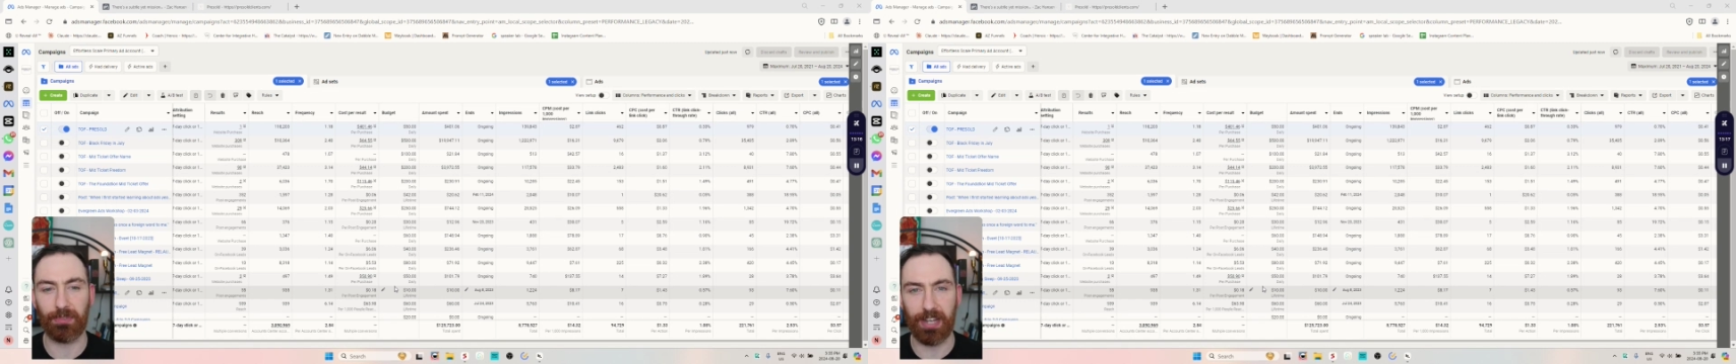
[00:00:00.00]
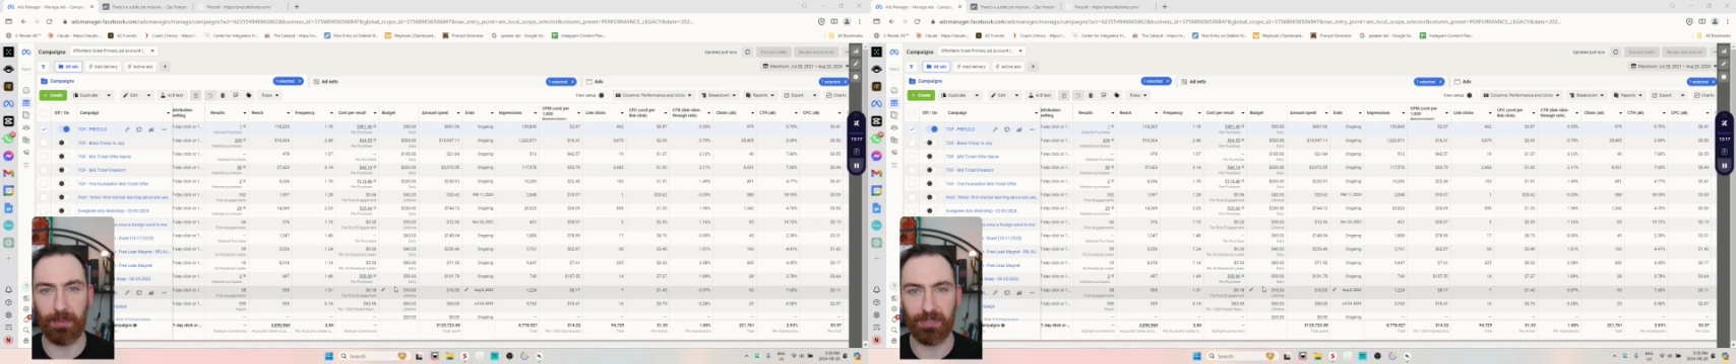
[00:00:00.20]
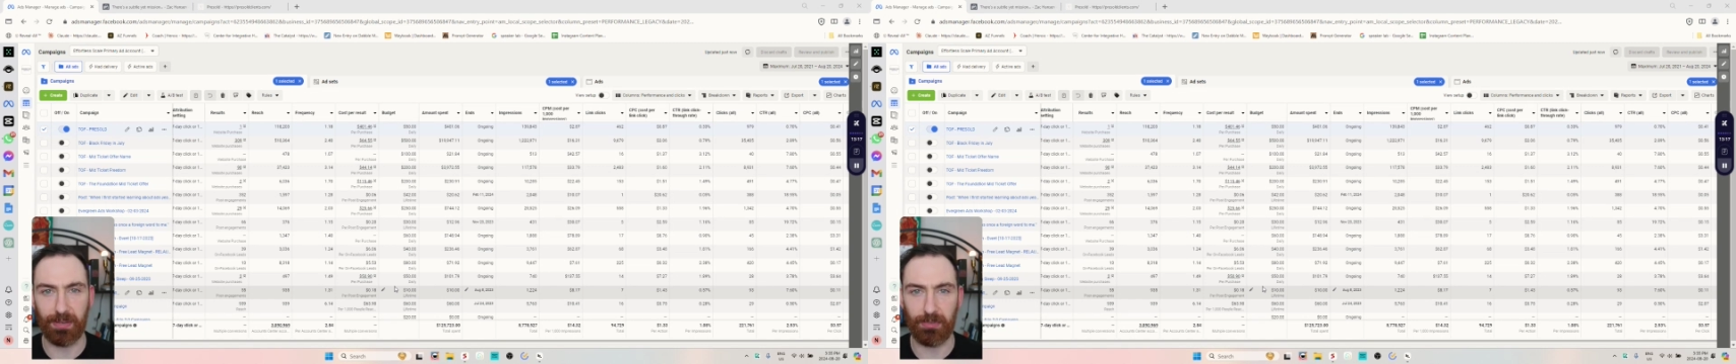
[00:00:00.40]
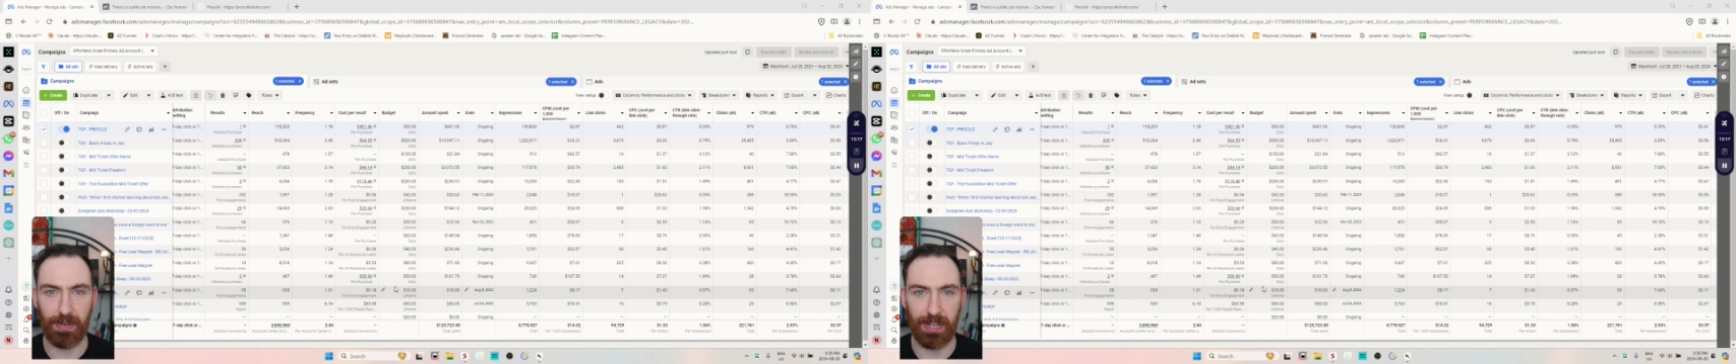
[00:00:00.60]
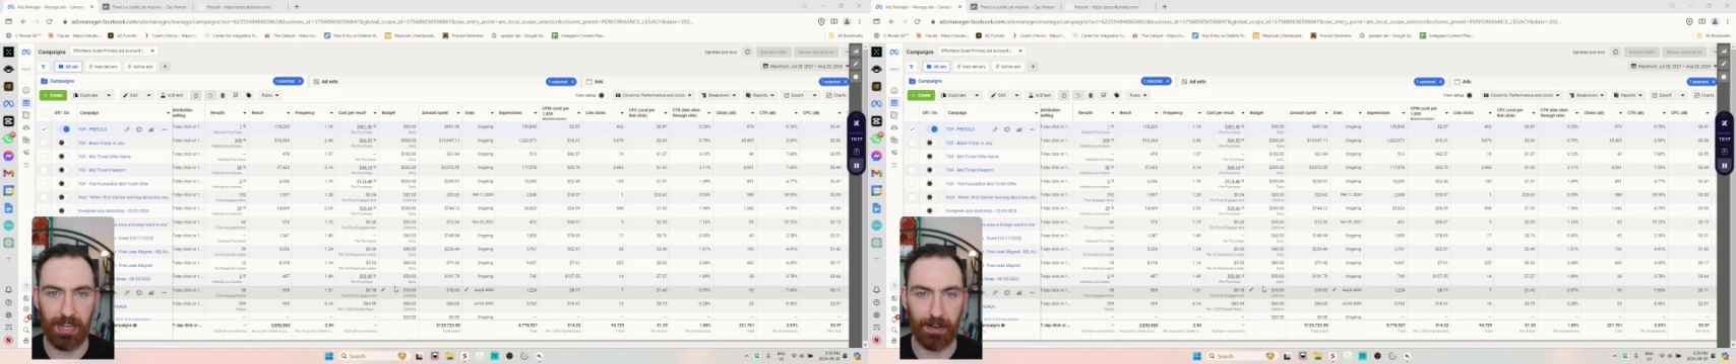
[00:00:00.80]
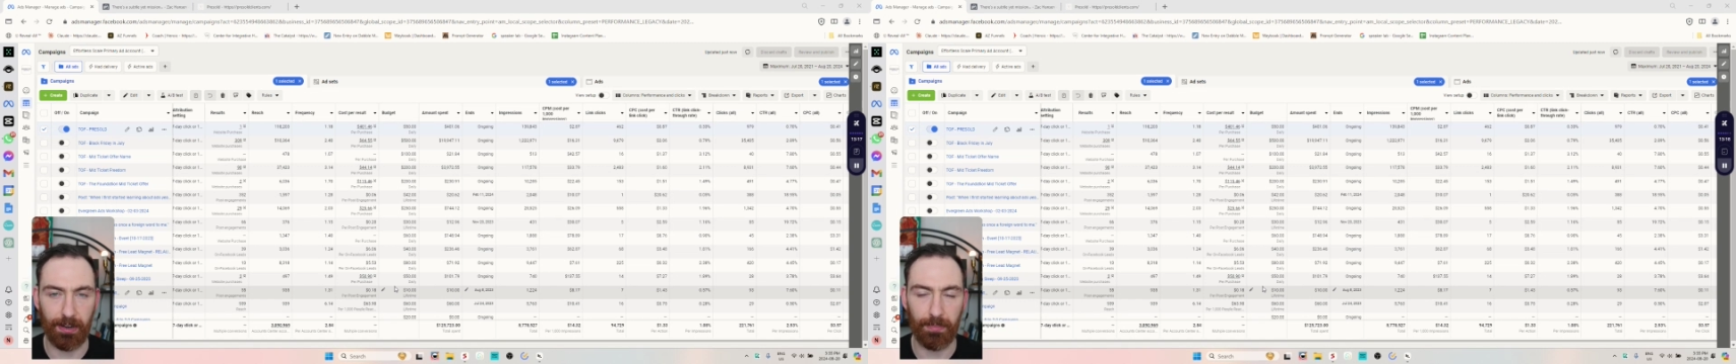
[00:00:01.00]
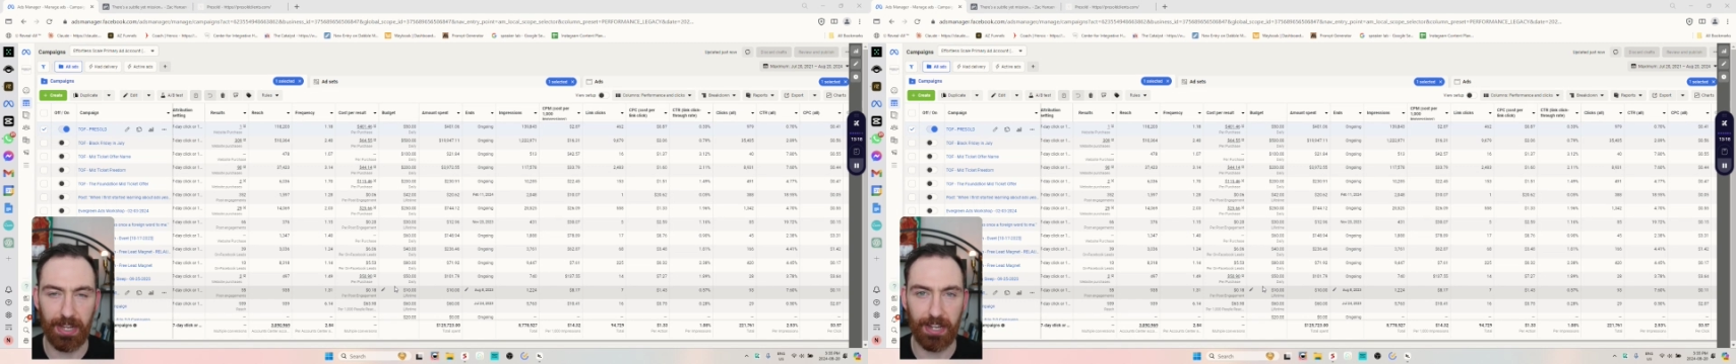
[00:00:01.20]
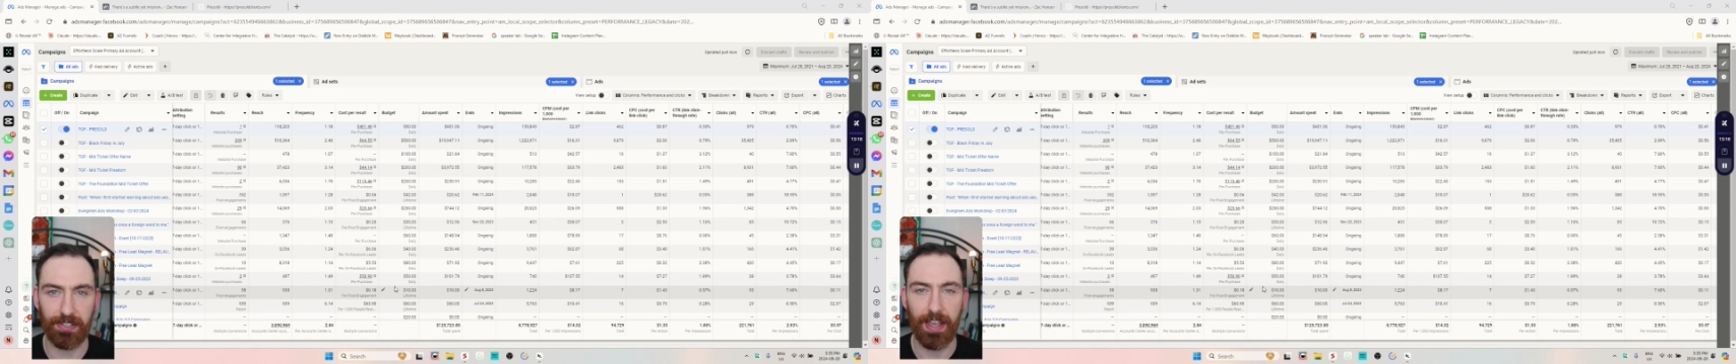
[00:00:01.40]
steps I'm doing here
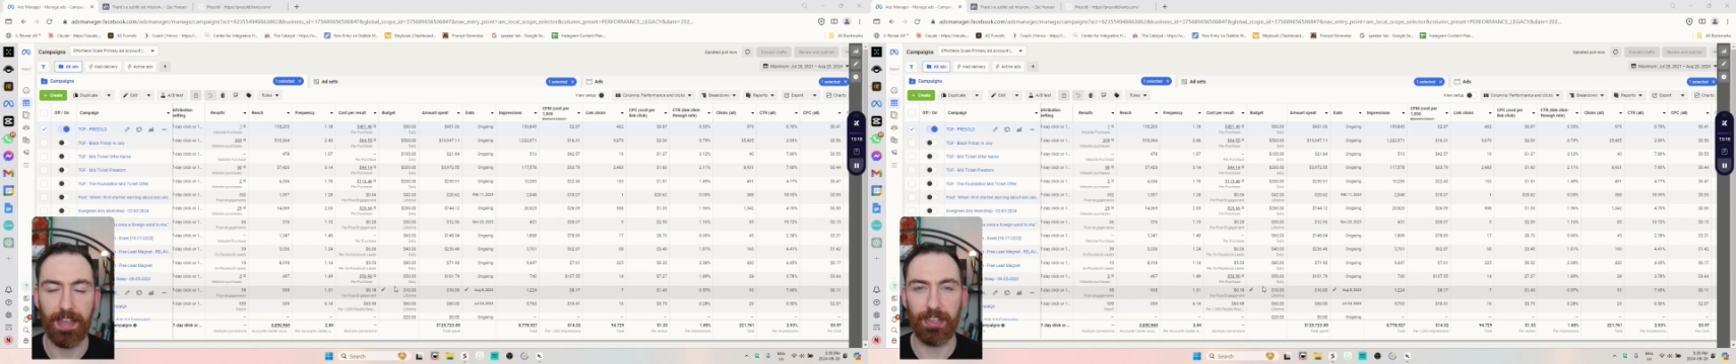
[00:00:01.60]
because